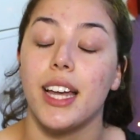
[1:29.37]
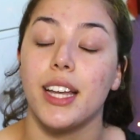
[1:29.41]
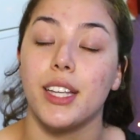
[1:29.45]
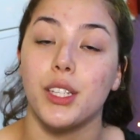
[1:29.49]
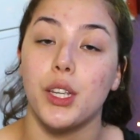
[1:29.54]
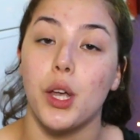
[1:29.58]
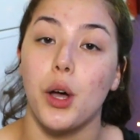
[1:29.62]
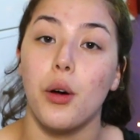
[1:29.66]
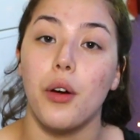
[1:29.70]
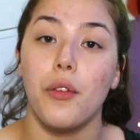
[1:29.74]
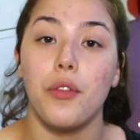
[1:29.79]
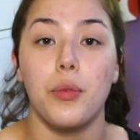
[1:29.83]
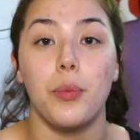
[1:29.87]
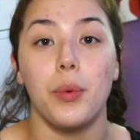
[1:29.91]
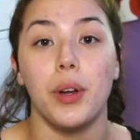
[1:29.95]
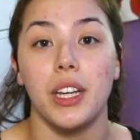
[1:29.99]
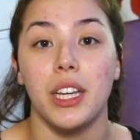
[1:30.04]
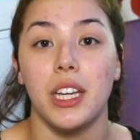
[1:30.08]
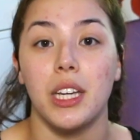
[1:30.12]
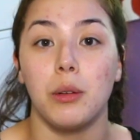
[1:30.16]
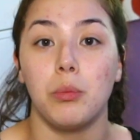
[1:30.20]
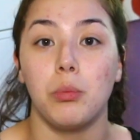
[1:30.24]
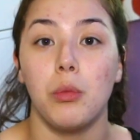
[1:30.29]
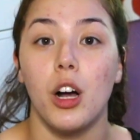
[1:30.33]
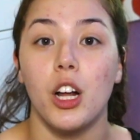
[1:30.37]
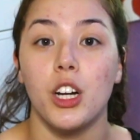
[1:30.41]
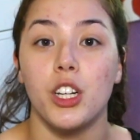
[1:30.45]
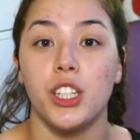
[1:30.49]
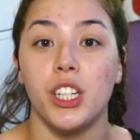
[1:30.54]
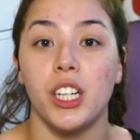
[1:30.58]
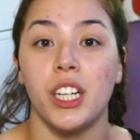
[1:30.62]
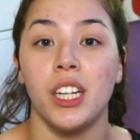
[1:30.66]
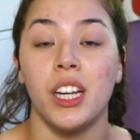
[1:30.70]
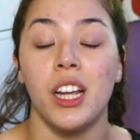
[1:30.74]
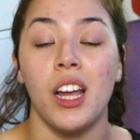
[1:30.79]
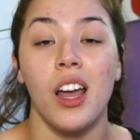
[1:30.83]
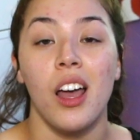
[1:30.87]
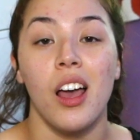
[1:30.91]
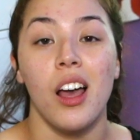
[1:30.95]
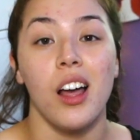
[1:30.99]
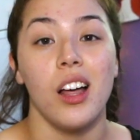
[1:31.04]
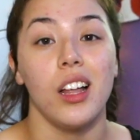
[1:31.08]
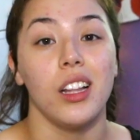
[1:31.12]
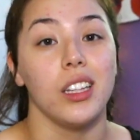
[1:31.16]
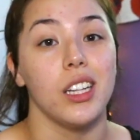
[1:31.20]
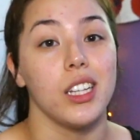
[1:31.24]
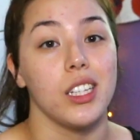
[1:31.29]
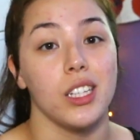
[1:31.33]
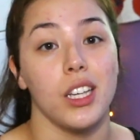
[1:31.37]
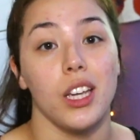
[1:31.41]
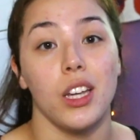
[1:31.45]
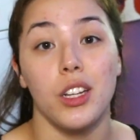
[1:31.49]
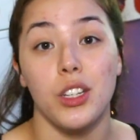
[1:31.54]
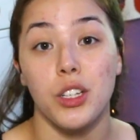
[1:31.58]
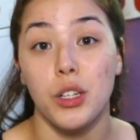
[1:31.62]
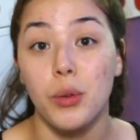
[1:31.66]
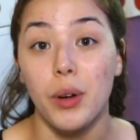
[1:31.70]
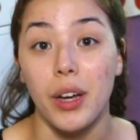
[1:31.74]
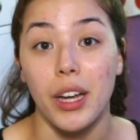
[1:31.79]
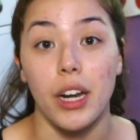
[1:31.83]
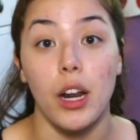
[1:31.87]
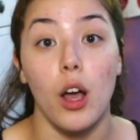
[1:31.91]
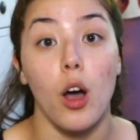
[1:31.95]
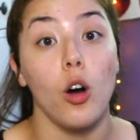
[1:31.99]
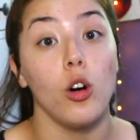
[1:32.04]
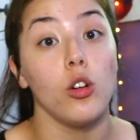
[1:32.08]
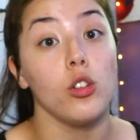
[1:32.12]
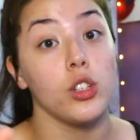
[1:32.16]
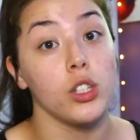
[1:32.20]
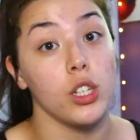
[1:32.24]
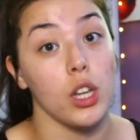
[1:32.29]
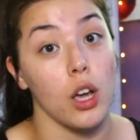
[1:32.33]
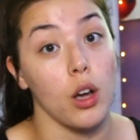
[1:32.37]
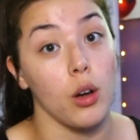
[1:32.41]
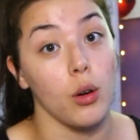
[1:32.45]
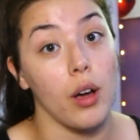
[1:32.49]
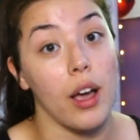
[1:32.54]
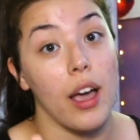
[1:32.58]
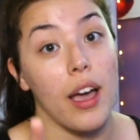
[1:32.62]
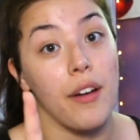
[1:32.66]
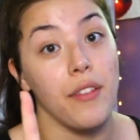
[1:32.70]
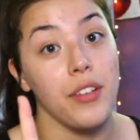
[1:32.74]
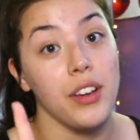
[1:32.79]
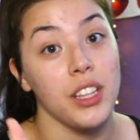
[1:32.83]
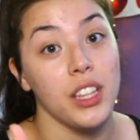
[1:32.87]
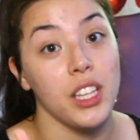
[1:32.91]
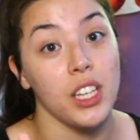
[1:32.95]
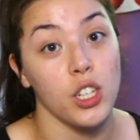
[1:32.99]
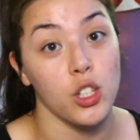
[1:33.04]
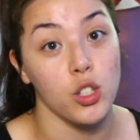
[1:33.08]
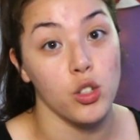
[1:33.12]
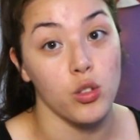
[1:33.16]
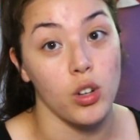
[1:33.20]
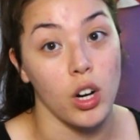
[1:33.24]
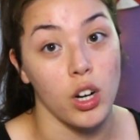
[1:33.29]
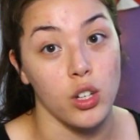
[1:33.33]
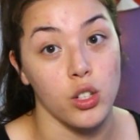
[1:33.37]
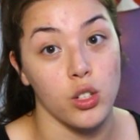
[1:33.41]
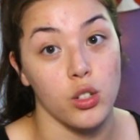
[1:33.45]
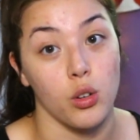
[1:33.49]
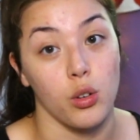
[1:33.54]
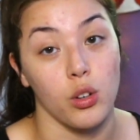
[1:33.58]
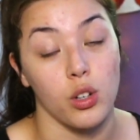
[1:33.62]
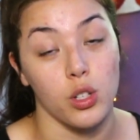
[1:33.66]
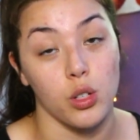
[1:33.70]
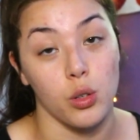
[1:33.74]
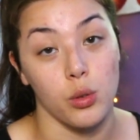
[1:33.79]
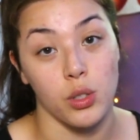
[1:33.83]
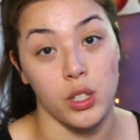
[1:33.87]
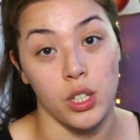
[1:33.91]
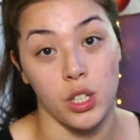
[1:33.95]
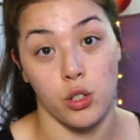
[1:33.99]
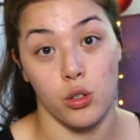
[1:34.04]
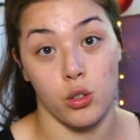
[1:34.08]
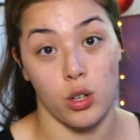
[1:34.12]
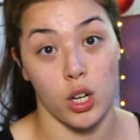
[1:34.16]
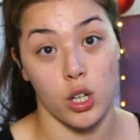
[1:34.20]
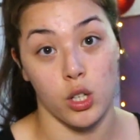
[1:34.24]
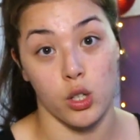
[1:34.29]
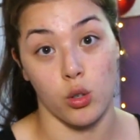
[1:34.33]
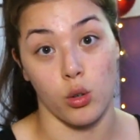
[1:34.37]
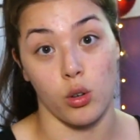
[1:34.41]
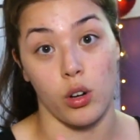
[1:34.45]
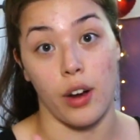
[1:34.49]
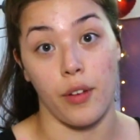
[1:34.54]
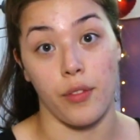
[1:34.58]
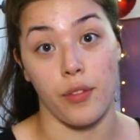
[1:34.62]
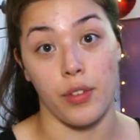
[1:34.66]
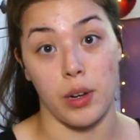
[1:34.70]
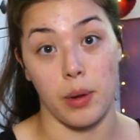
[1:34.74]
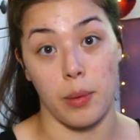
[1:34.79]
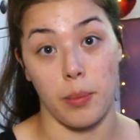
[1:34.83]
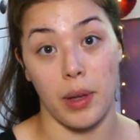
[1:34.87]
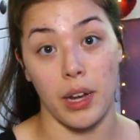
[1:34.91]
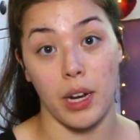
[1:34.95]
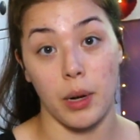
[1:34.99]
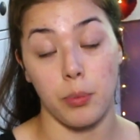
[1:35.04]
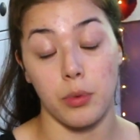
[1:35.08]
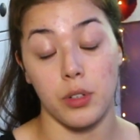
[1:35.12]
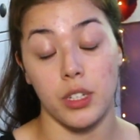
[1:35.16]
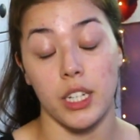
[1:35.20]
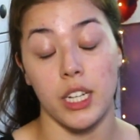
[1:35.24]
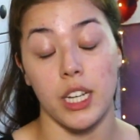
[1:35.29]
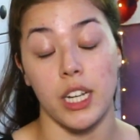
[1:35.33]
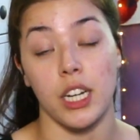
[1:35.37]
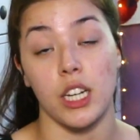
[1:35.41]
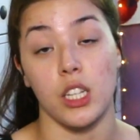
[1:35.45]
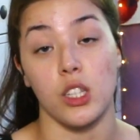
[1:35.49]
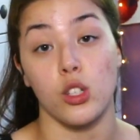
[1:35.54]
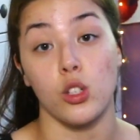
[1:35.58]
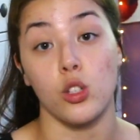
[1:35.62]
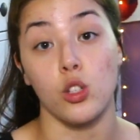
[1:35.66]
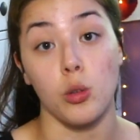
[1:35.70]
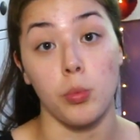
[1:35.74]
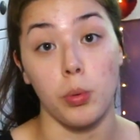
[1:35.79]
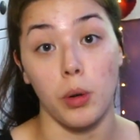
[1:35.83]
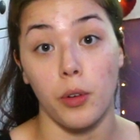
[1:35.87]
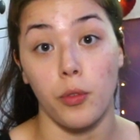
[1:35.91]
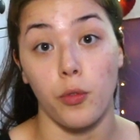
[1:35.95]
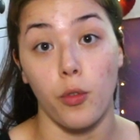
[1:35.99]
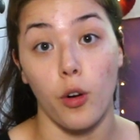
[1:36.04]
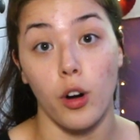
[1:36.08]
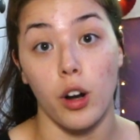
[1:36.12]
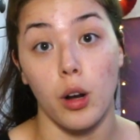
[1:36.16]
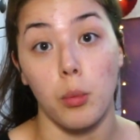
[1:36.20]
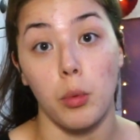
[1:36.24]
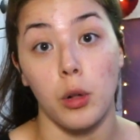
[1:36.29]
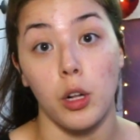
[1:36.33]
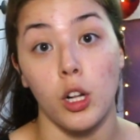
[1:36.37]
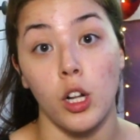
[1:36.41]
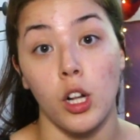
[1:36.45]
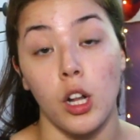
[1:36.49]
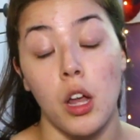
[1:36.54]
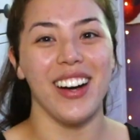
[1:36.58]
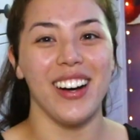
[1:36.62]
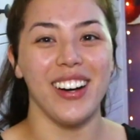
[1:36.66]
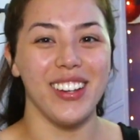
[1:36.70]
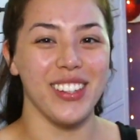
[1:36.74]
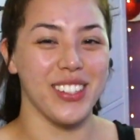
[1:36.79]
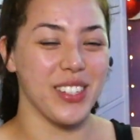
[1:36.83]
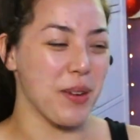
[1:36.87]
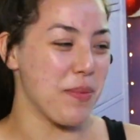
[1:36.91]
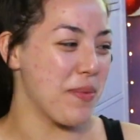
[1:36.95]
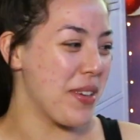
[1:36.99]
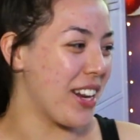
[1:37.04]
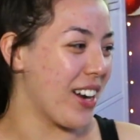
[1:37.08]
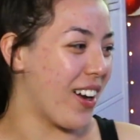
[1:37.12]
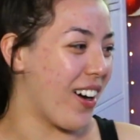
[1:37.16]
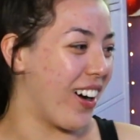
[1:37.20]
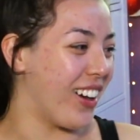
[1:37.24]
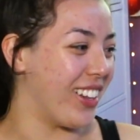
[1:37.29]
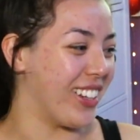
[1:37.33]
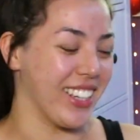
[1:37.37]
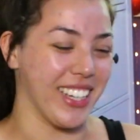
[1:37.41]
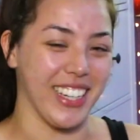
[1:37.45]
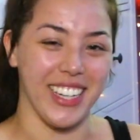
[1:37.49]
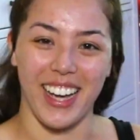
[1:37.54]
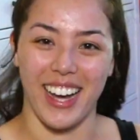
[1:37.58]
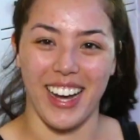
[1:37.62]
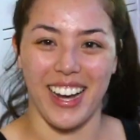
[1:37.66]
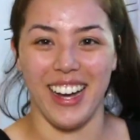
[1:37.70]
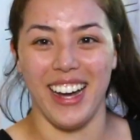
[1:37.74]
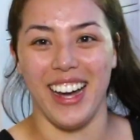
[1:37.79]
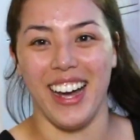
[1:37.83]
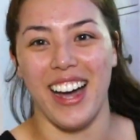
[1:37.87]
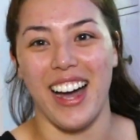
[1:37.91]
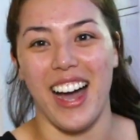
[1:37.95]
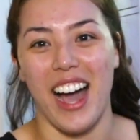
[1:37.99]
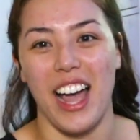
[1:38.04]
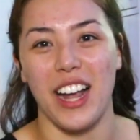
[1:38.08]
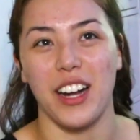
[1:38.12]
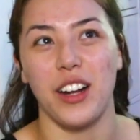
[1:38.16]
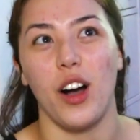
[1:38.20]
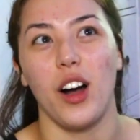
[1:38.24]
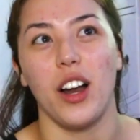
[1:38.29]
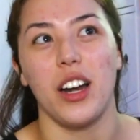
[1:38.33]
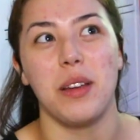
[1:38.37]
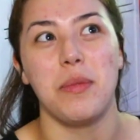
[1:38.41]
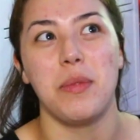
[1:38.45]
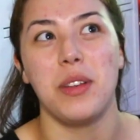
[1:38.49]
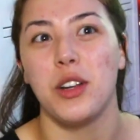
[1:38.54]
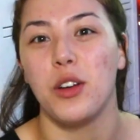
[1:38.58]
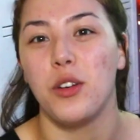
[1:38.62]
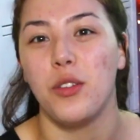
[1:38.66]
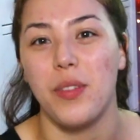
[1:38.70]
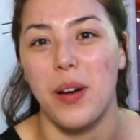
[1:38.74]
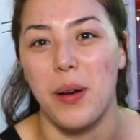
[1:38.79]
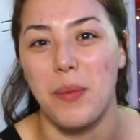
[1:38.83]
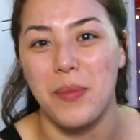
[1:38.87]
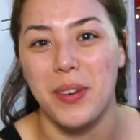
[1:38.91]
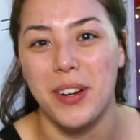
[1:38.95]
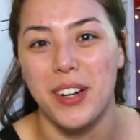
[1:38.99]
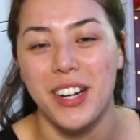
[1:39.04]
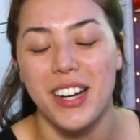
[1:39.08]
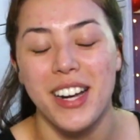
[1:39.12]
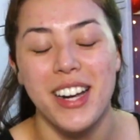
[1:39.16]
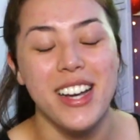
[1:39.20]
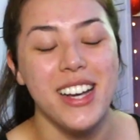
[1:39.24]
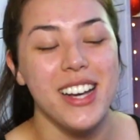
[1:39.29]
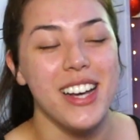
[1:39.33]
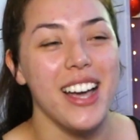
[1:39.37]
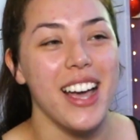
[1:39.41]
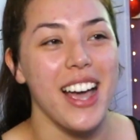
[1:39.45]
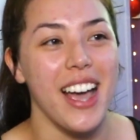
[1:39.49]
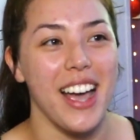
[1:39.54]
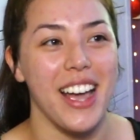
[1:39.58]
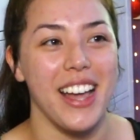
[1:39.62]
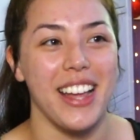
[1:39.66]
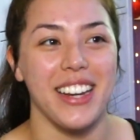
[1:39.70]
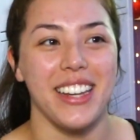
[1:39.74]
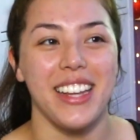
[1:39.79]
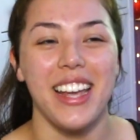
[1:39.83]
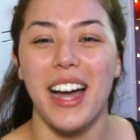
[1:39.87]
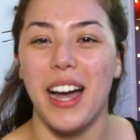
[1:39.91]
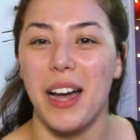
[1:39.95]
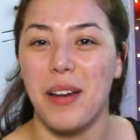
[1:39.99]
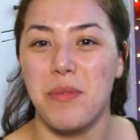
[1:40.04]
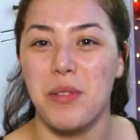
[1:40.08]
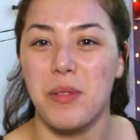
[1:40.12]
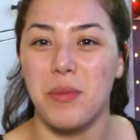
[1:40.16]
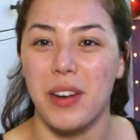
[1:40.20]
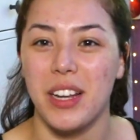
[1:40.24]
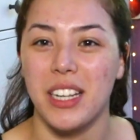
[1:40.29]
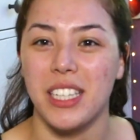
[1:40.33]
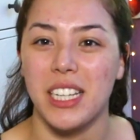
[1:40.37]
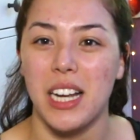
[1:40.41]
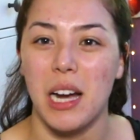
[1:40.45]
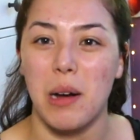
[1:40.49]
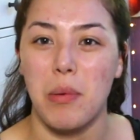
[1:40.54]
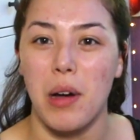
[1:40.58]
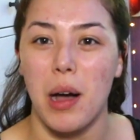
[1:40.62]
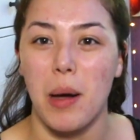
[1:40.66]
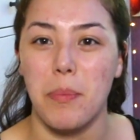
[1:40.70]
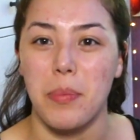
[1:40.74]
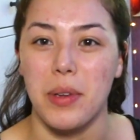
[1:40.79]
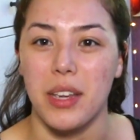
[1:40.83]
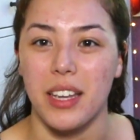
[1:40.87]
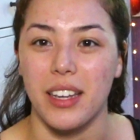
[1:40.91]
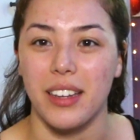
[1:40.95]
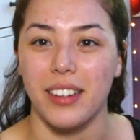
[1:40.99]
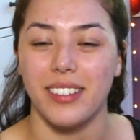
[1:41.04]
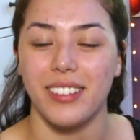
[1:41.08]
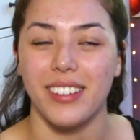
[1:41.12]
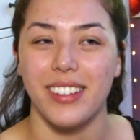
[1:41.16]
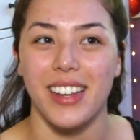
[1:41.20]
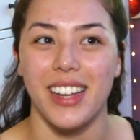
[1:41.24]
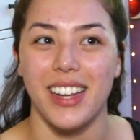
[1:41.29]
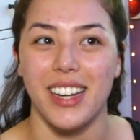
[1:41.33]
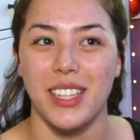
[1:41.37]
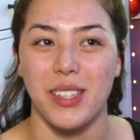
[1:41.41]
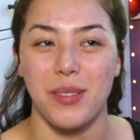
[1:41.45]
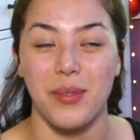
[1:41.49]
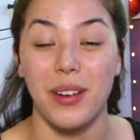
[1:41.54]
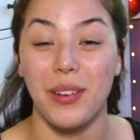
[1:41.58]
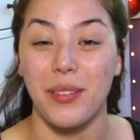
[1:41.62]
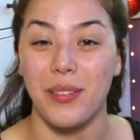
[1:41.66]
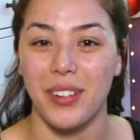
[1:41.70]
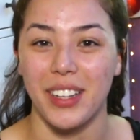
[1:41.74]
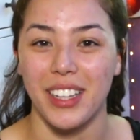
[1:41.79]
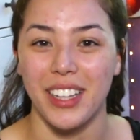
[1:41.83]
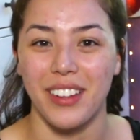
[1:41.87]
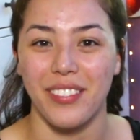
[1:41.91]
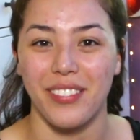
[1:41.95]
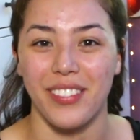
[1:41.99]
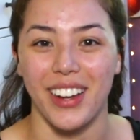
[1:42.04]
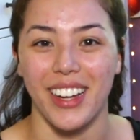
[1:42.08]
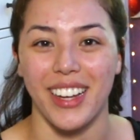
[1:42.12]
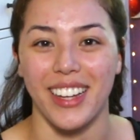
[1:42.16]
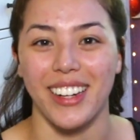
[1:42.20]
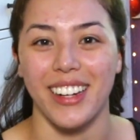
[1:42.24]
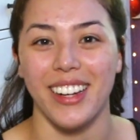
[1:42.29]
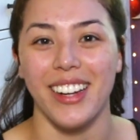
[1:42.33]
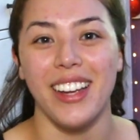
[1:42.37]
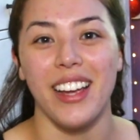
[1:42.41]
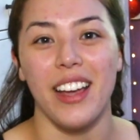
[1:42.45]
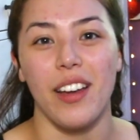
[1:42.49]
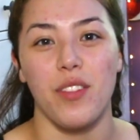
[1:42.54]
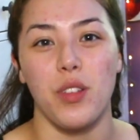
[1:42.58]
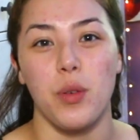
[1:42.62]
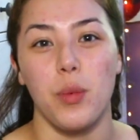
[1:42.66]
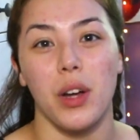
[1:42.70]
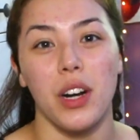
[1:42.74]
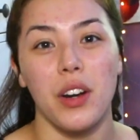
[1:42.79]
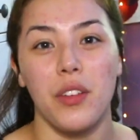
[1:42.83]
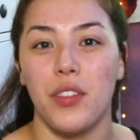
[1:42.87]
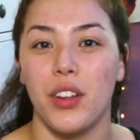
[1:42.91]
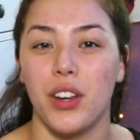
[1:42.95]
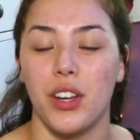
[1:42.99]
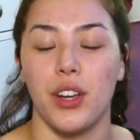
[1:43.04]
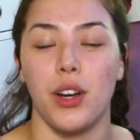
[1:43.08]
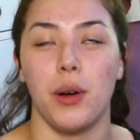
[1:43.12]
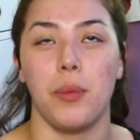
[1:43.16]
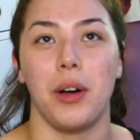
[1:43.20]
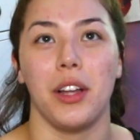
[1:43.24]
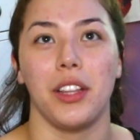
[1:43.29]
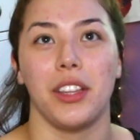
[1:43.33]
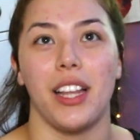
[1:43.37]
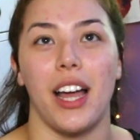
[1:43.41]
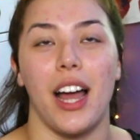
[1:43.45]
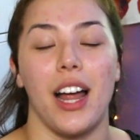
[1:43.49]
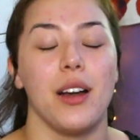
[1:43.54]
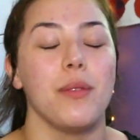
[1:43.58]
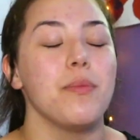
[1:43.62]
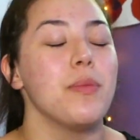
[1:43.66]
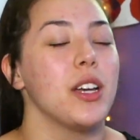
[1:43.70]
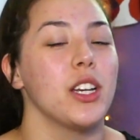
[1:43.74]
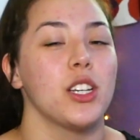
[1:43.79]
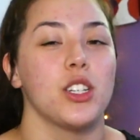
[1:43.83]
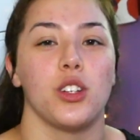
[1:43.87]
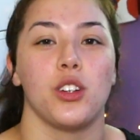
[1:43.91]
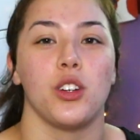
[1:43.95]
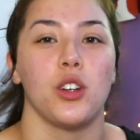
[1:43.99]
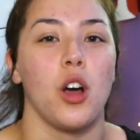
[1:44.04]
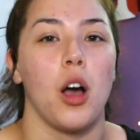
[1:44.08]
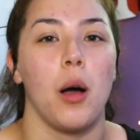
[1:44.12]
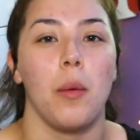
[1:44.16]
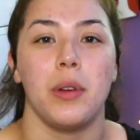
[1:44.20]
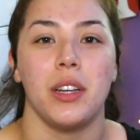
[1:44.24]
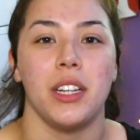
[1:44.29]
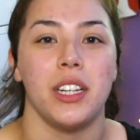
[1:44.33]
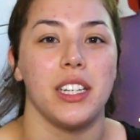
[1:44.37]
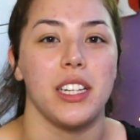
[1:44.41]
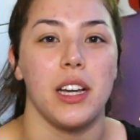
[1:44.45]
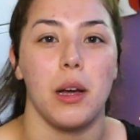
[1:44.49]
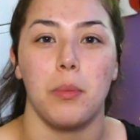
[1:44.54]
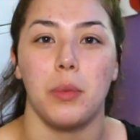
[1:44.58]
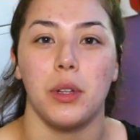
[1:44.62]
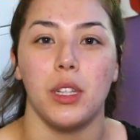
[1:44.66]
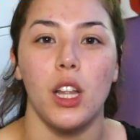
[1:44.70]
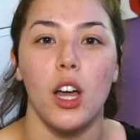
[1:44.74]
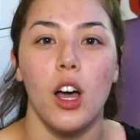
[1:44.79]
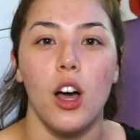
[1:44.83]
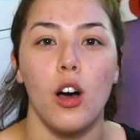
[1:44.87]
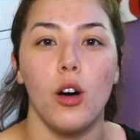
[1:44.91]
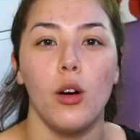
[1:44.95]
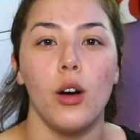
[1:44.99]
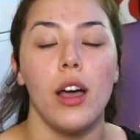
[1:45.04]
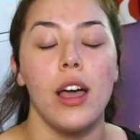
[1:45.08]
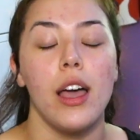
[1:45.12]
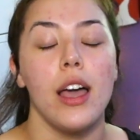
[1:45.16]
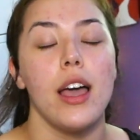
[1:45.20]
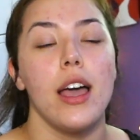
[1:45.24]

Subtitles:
So if you want to keep watching, let's get to it. Also, everything is drugstore. So it's a drugstore everyday makeup routine. It's super affordable. Also, meet Ollie. I got him in November and yeah, I've been raising a puppy and it's been really fun. If you want a video about that, make sure to comment it down below.